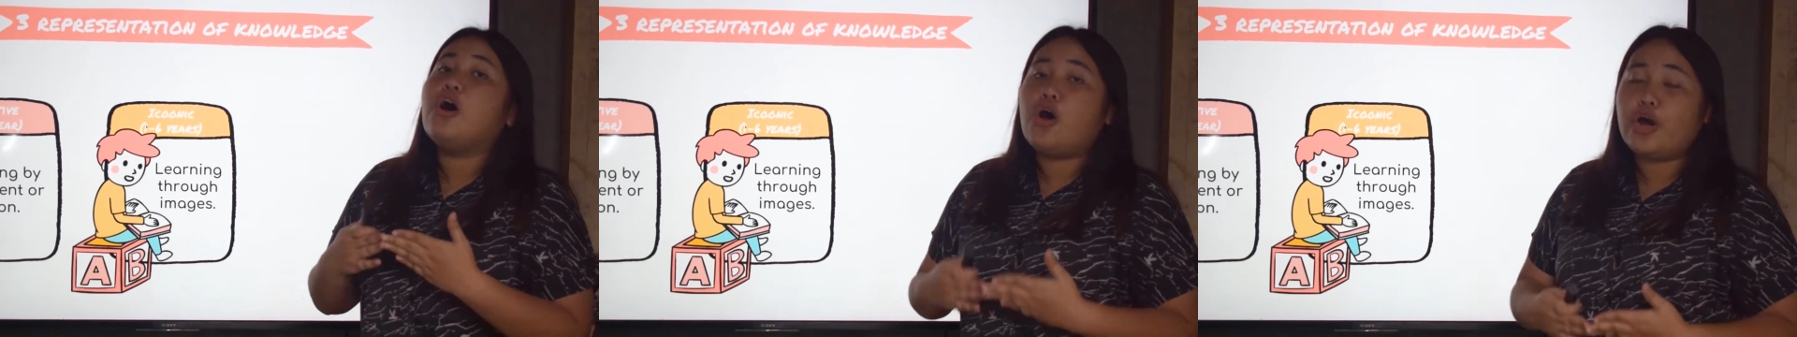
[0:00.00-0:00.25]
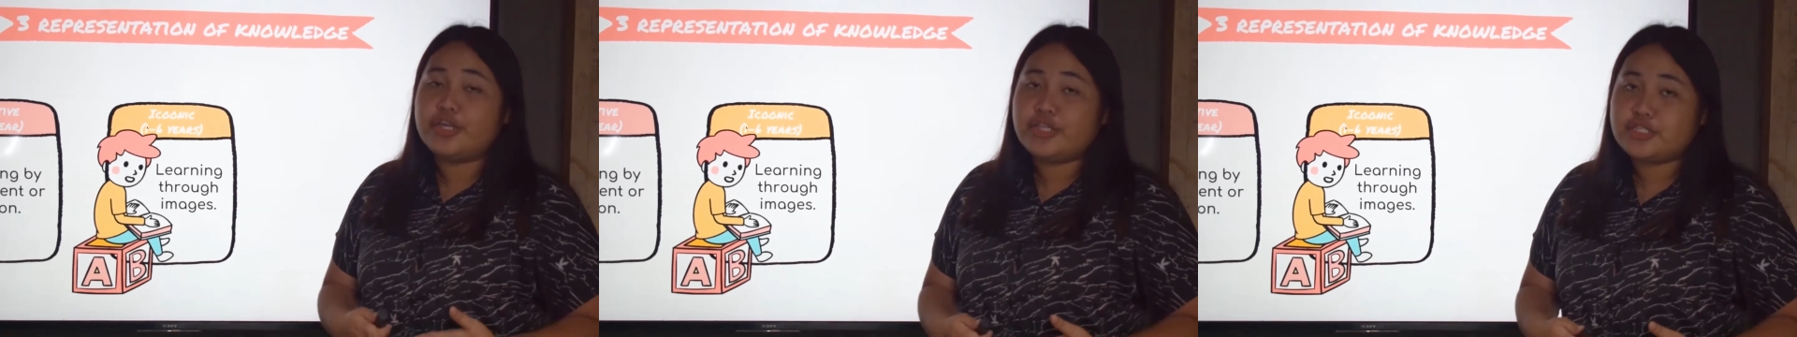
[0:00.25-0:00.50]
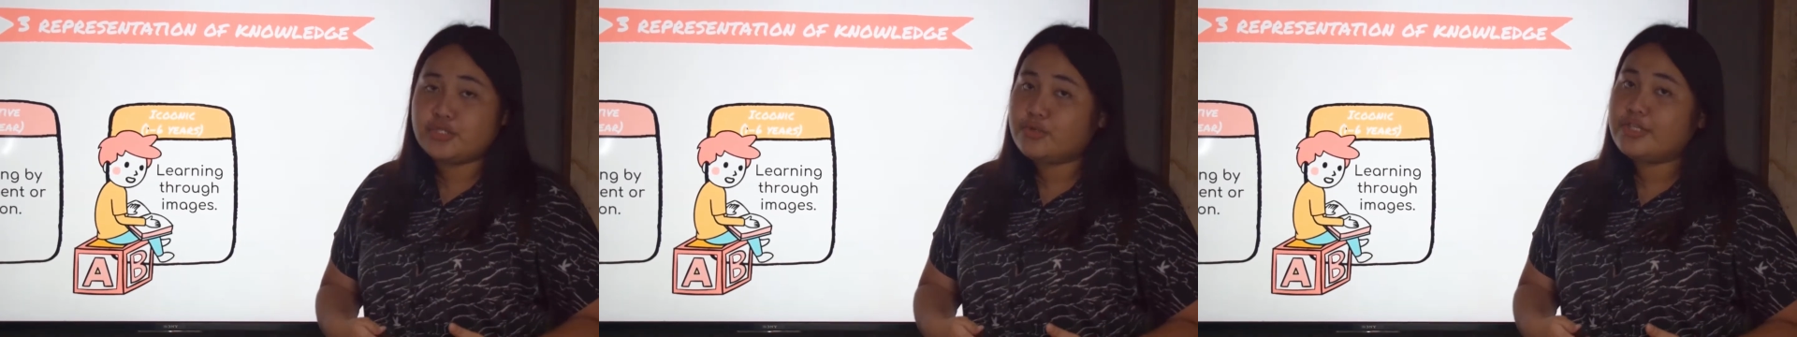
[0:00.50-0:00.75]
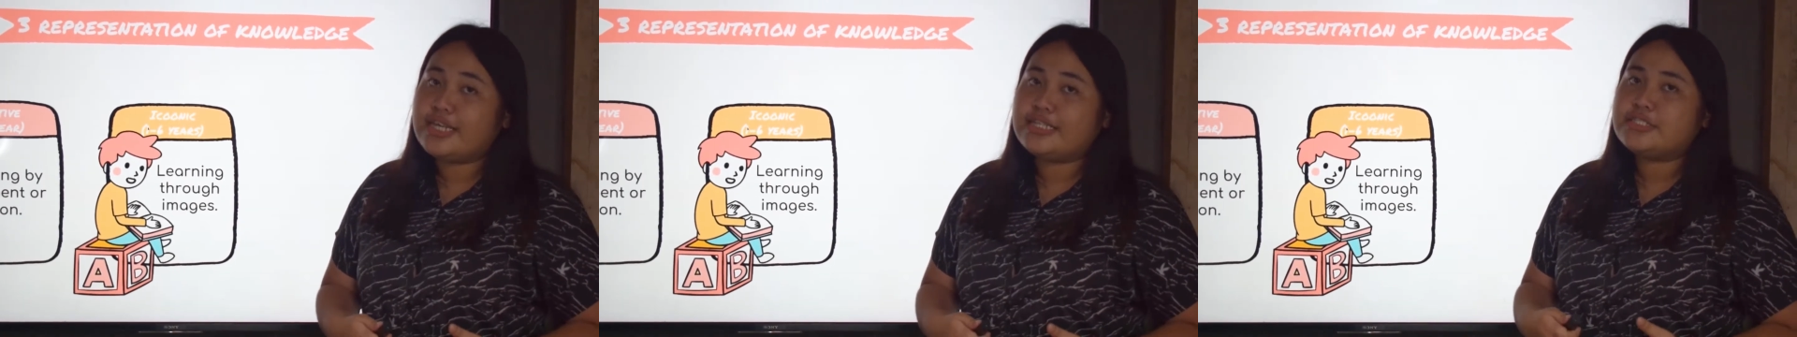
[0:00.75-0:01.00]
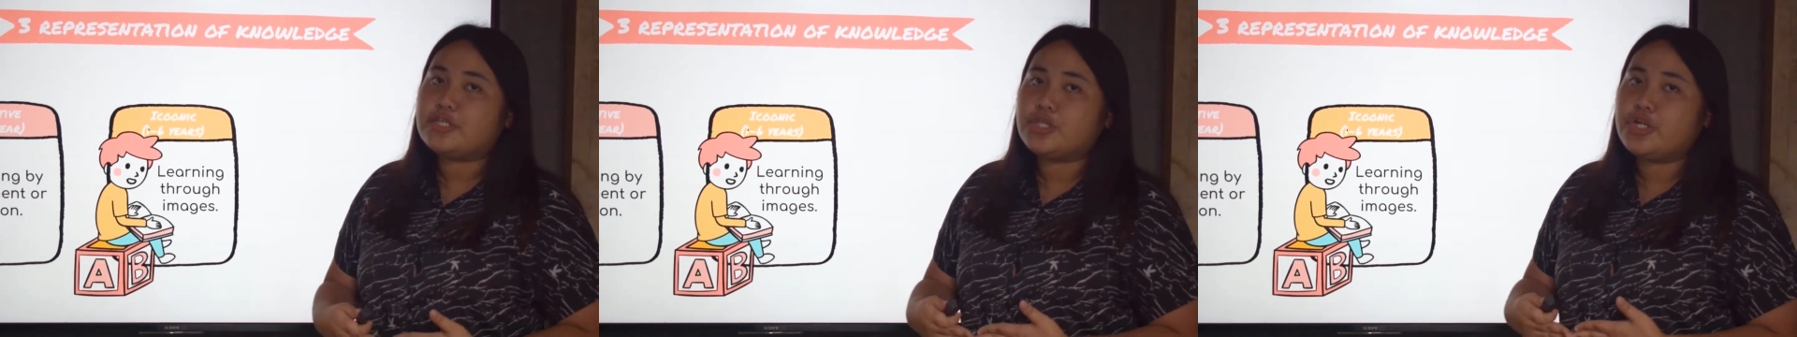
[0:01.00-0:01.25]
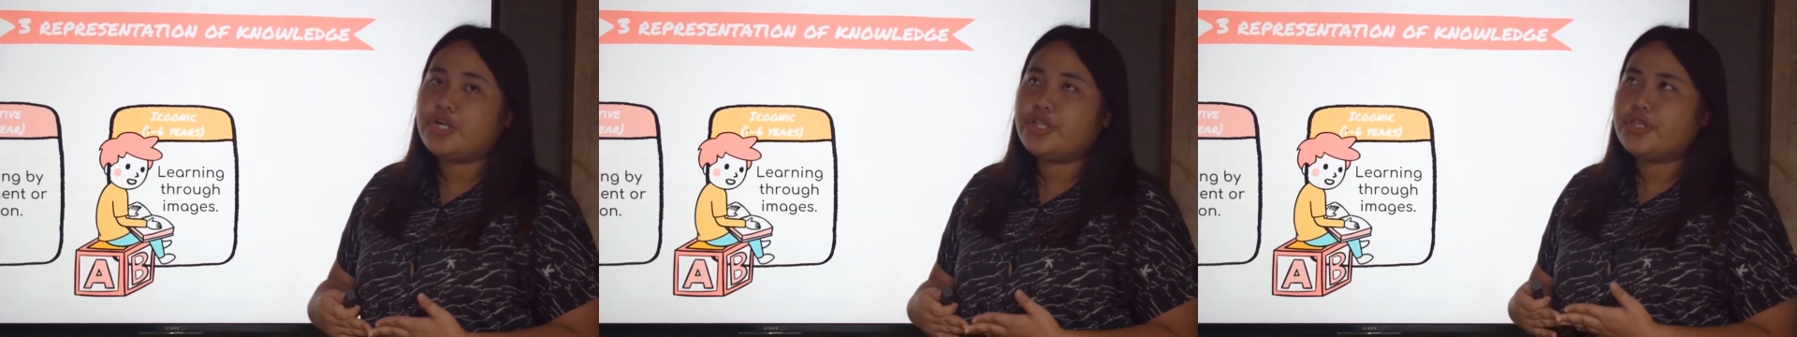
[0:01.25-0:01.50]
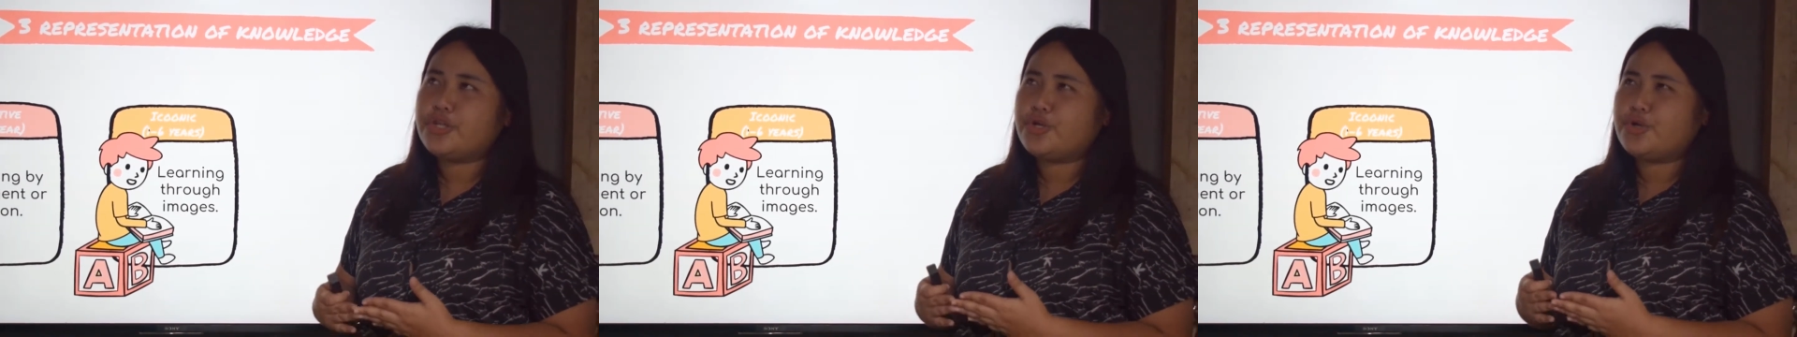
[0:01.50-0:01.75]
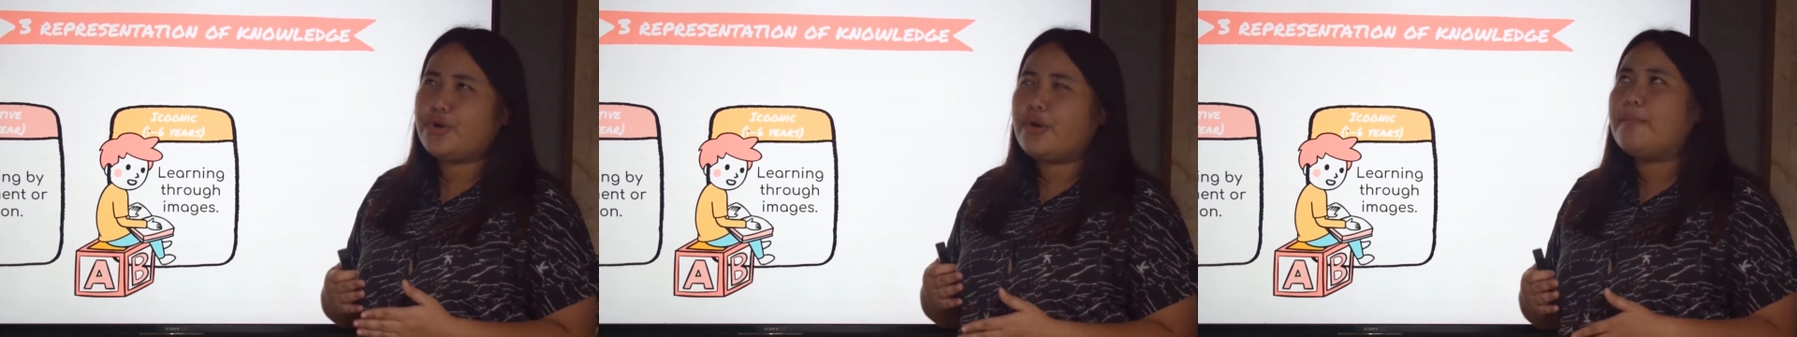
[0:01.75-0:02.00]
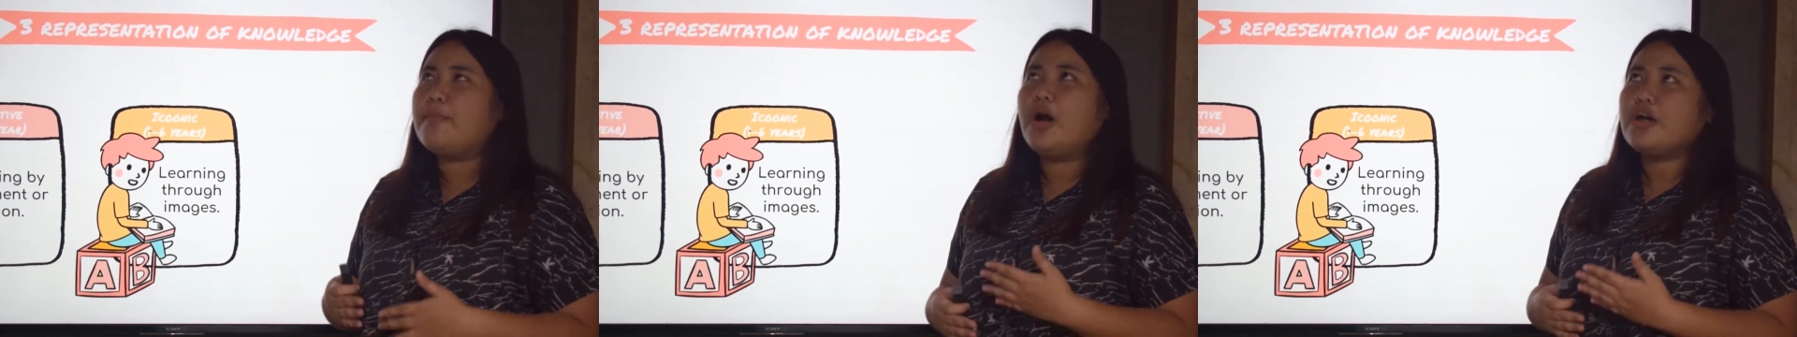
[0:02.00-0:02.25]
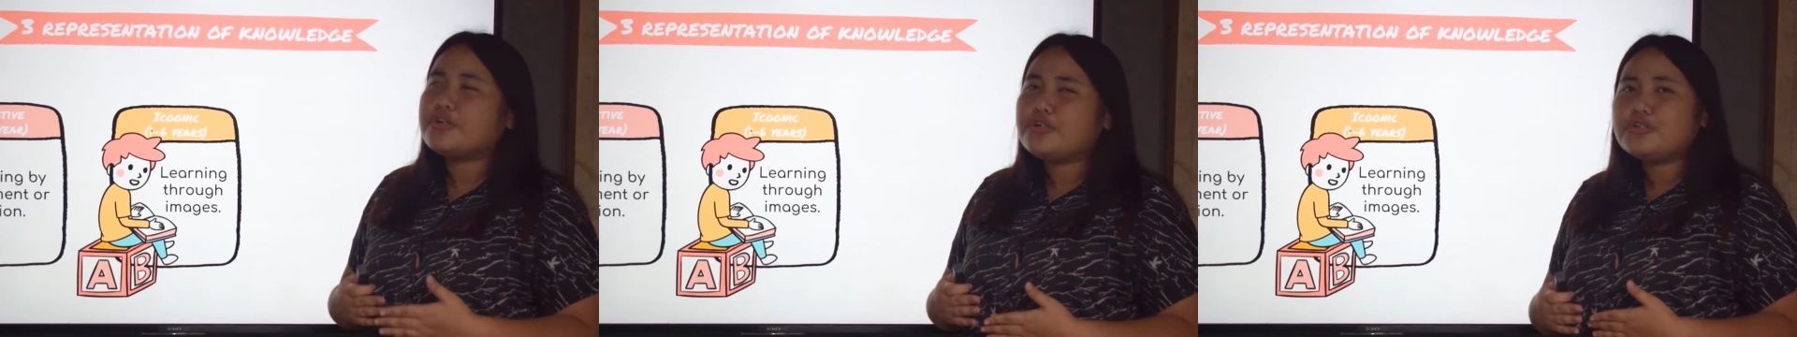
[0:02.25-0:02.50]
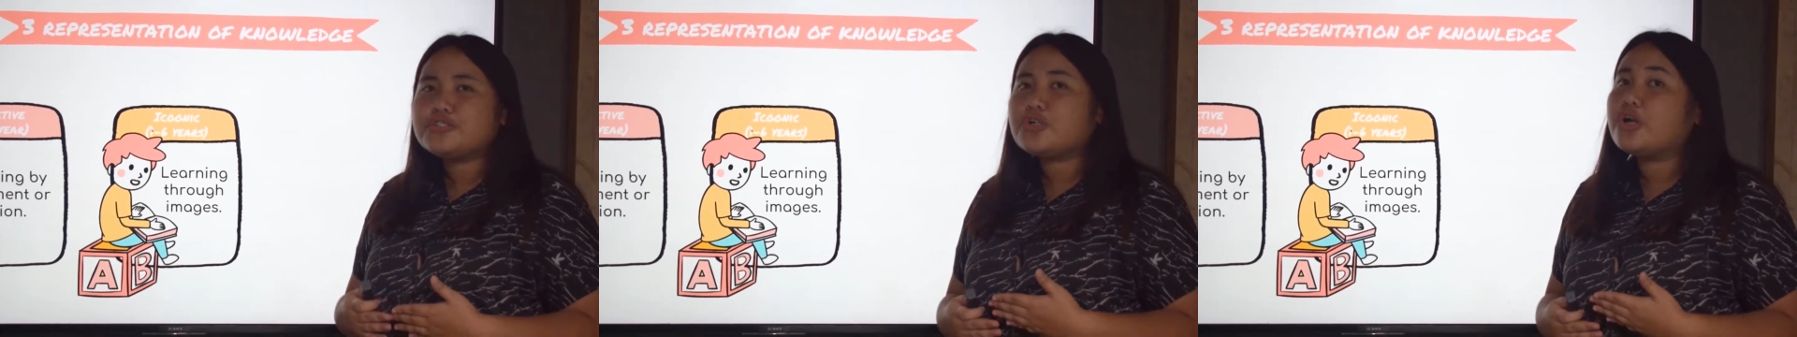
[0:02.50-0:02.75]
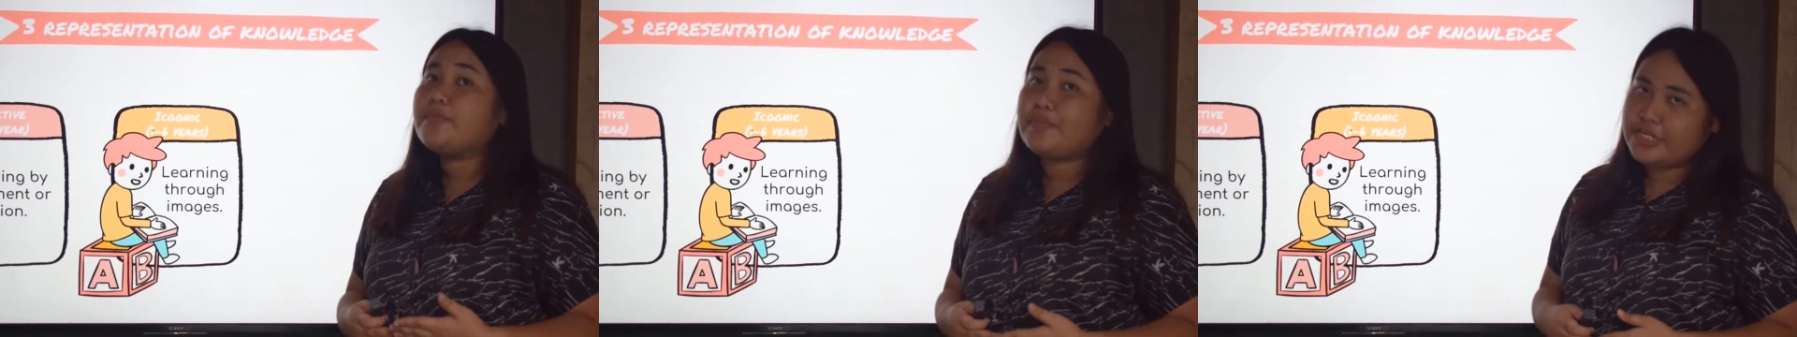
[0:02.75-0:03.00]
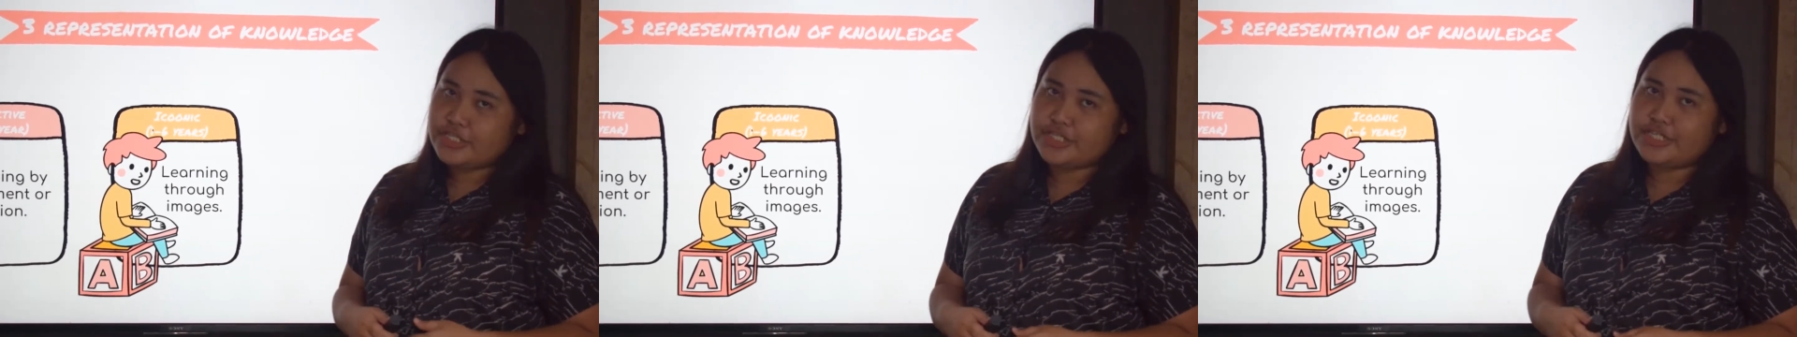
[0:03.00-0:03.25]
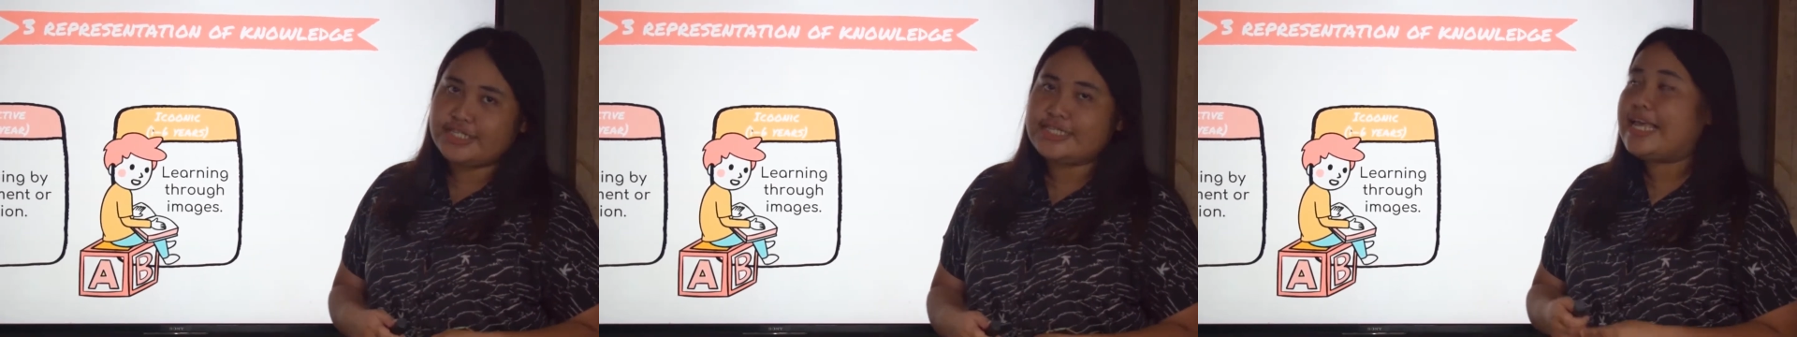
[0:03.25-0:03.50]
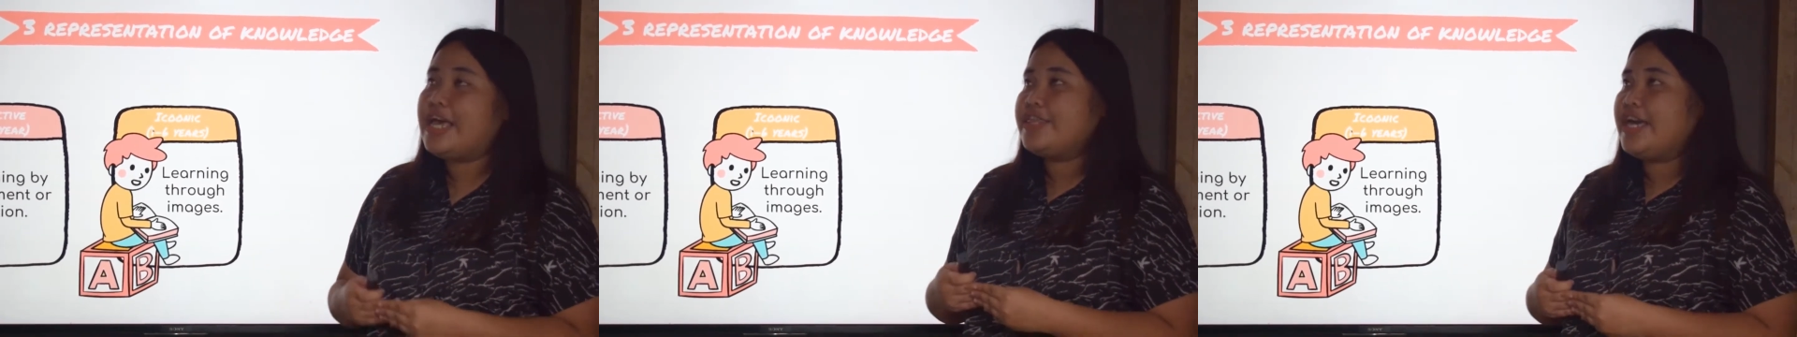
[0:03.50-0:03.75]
or the students learn through models or pictures.